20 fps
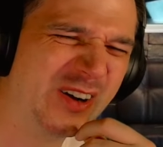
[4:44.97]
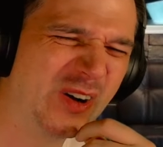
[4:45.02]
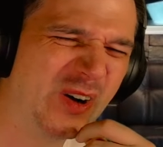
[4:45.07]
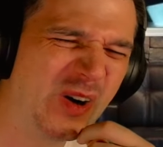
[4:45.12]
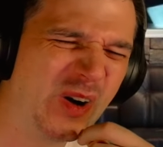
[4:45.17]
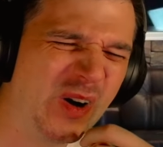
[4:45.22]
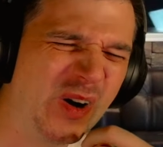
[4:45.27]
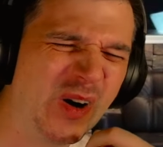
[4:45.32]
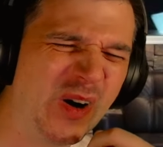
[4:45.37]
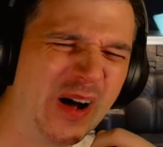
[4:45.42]

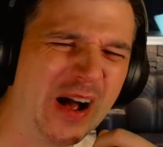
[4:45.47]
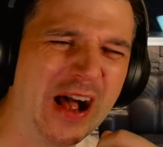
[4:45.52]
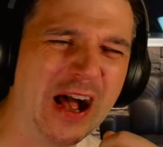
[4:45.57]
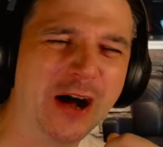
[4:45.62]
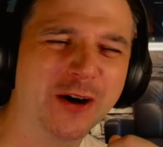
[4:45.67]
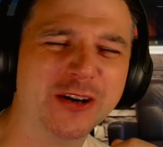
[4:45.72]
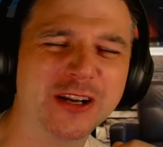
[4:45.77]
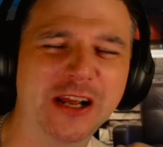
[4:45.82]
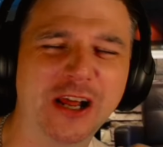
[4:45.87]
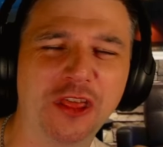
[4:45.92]

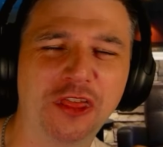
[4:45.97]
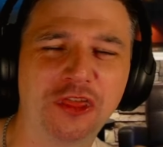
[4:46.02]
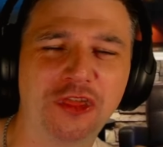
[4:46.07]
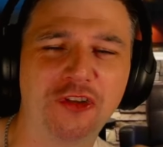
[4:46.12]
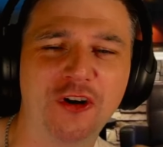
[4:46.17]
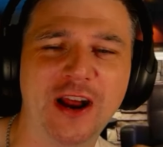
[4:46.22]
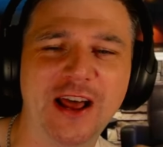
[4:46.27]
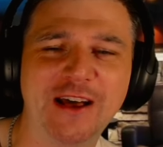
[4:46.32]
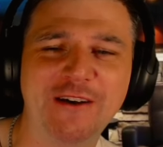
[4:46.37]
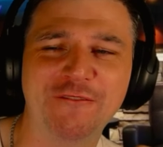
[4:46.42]
How do you
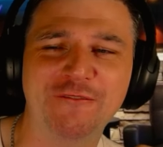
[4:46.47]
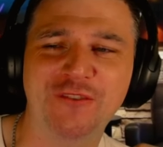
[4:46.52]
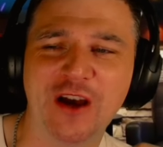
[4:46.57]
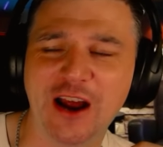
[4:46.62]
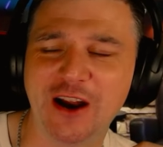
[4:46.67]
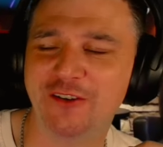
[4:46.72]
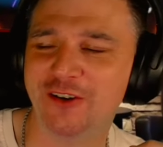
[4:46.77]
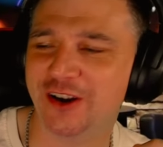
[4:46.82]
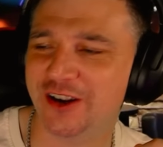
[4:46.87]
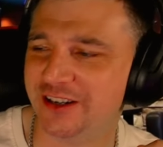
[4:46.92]
threat a
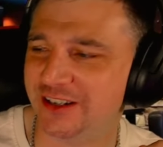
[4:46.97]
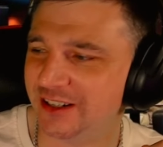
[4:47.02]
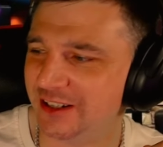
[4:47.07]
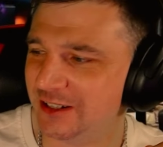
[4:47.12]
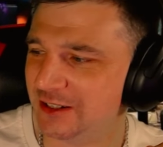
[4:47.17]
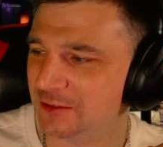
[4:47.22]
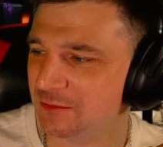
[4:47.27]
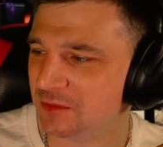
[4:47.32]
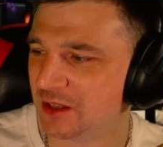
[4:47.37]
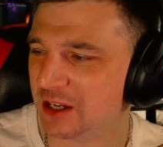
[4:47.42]
veteran?
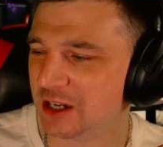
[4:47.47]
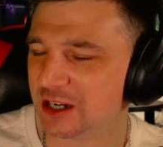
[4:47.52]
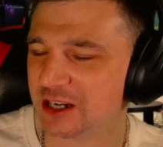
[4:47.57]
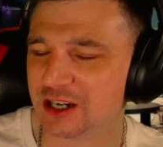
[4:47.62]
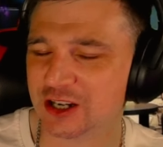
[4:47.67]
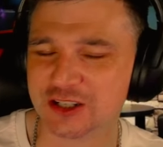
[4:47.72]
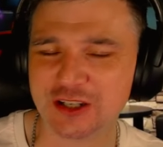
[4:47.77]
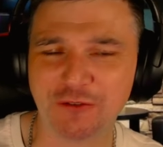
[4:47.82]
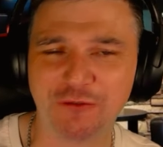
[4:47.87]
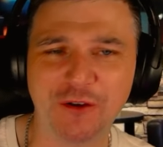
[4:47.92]

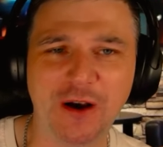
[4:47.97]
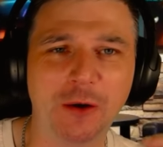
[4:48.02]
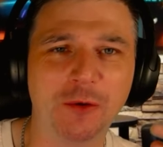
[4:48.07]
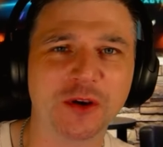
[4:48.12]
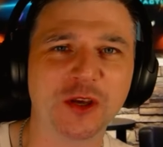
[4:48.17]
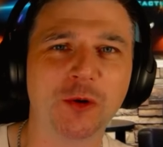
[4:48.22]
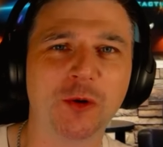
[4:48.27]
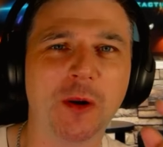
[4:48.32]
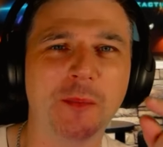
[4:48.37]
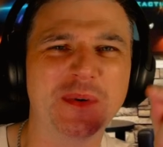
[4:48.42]
Because if I were
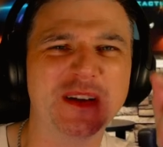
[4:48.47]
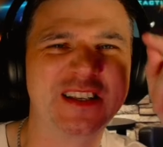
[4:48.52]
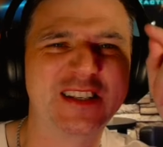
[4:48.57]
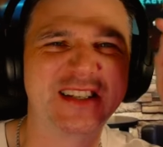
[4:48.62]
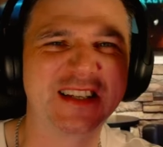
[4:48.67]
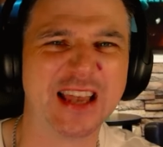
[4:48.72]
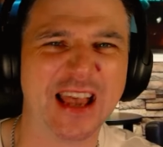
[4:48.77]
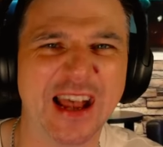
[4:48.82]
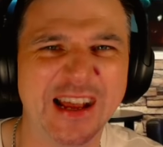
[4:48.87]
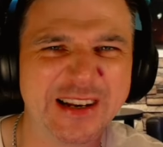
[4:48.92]
you, I'd be
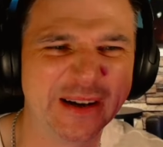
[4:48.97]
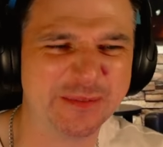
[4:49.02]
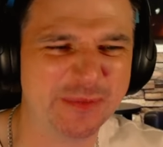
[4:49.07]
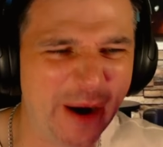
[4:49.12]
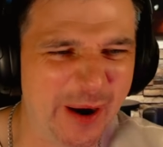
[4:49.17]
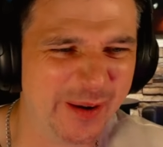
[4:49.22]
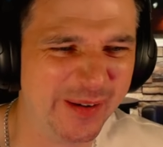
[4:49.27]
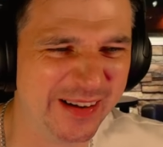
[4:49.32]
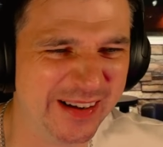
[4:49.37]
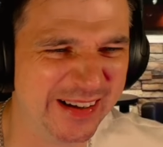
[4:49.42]
scared
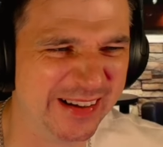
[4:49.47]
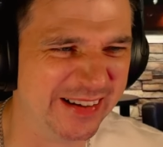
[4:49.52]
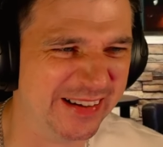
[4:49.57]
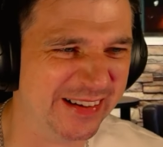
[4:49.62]
about it.